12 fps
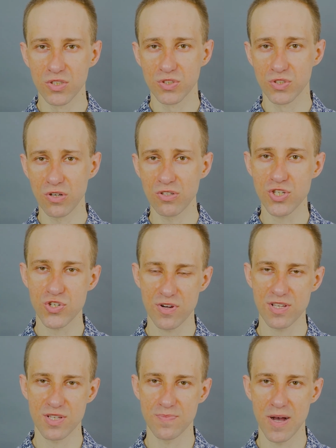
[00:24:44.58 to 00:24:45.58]
Don't
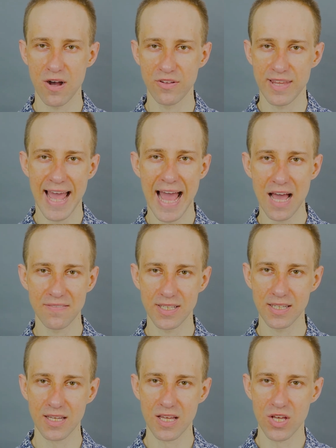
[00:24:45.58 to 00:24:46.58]
stress about
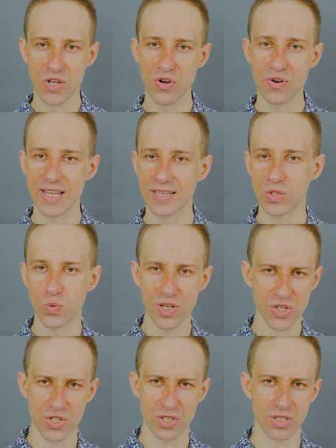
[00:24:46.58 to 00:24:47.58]
having your
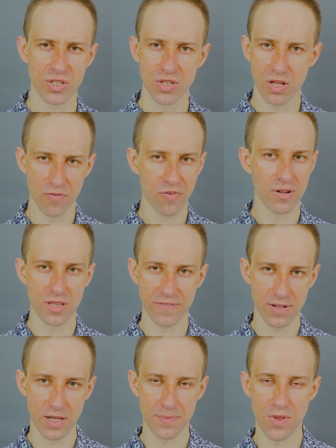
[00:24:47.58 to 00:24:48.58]
intuition not fully
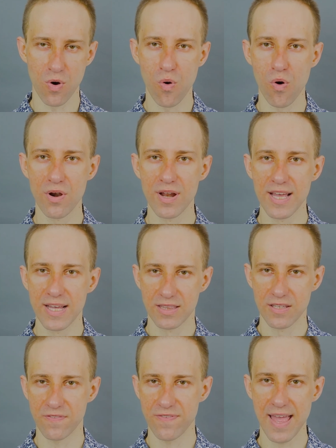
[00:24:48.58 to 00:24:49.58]
developed, or
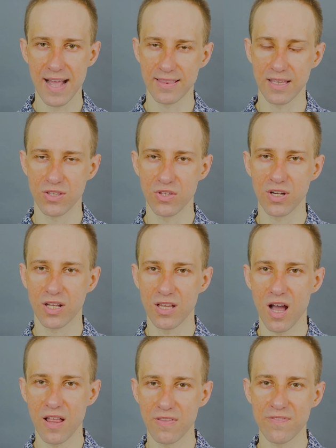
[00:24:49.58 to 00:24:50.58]
the fact that you
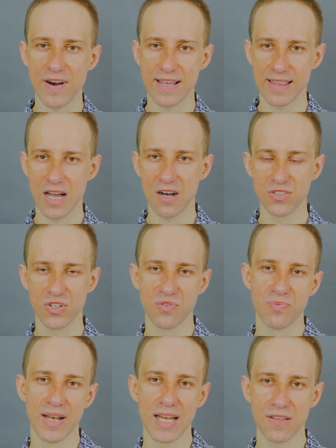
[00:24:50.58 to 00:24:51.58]
cannot find out
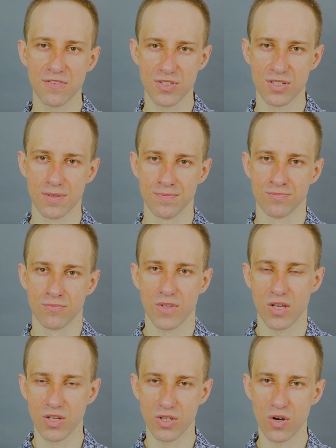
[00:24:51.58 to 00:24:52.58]
your beliefs,
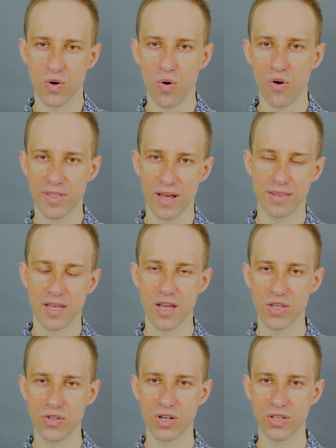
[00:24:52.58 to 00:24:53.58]
or that
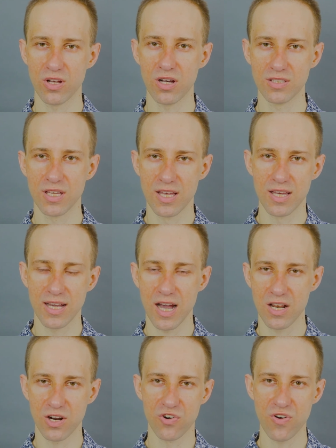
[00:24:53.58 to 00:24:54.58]
you cannot
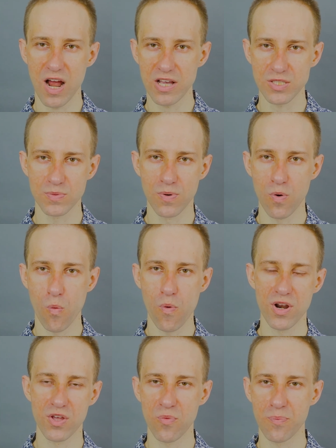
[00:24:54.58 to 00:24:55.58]
kind of grasp
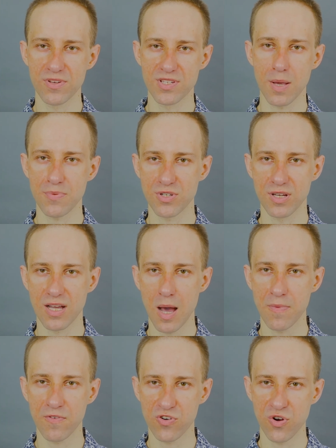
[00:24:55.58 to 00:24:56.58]
where your perception
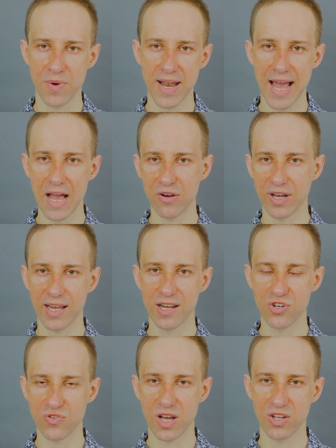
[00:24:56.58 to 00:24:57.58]
coming from and how can
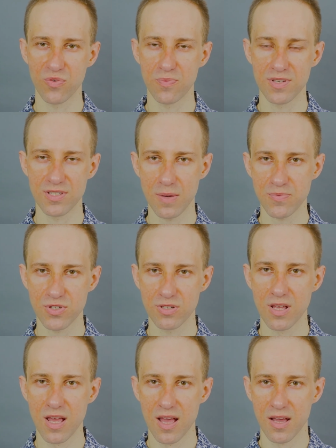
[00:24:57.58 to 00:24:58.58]
I track your
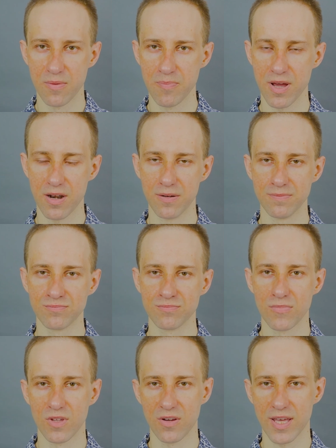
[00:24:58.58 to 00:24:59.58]
perception better.
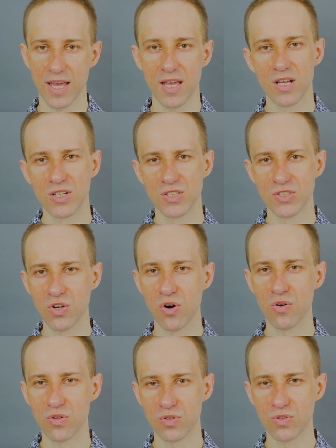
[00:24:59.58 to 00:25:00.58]
Okay,
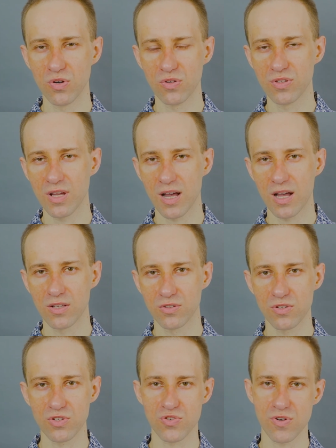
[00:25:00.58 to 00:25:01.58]

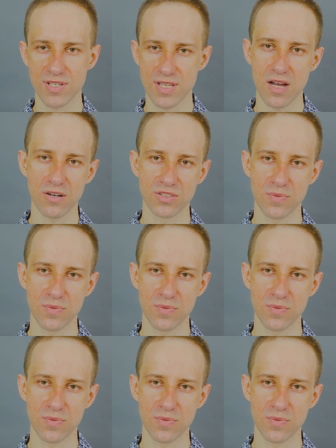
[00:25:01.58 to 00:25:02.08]
don't stress out